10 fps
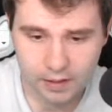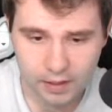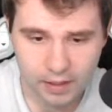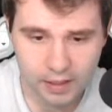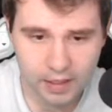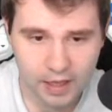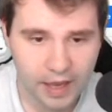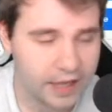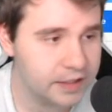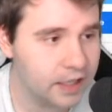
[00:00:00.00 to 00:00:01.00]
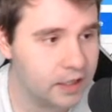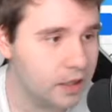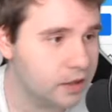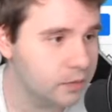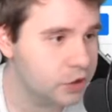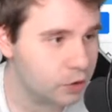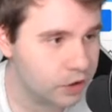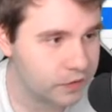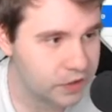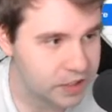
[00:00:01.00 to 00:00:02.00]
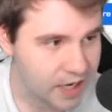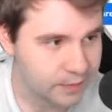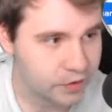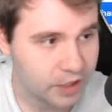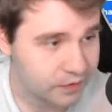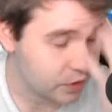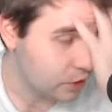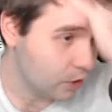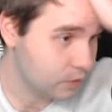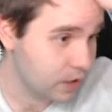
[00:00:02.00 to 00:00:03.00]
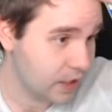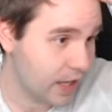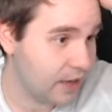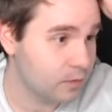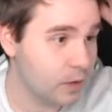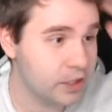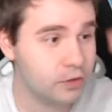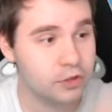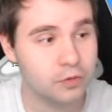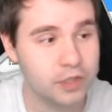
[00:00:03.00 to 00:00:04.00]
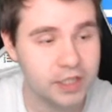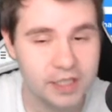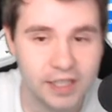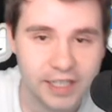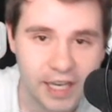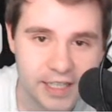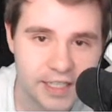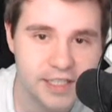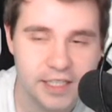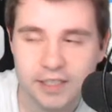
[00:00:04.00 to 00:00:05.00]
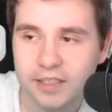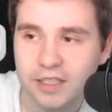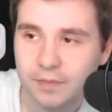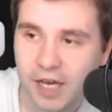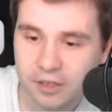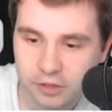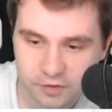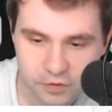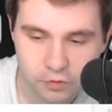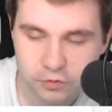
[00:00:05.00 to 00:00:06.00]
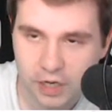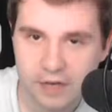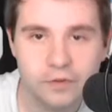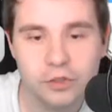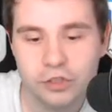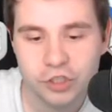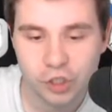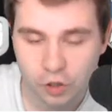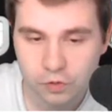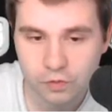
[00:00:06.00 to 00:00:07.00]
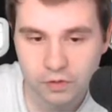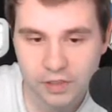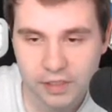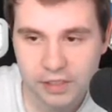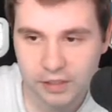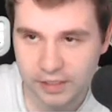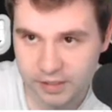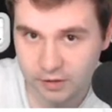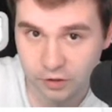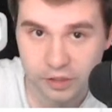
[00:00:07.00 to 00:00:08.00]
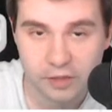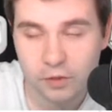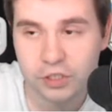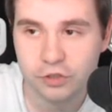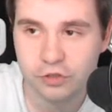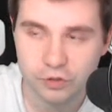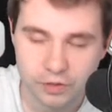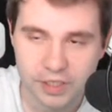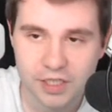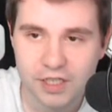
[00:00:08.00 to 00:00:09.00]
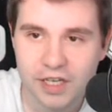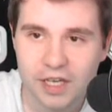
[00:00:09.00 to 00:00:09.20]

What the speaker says: And then the majority of the time, you're gonna have to note that when you're doing like any Z League battle, if you ever show, like, look at what you're doing,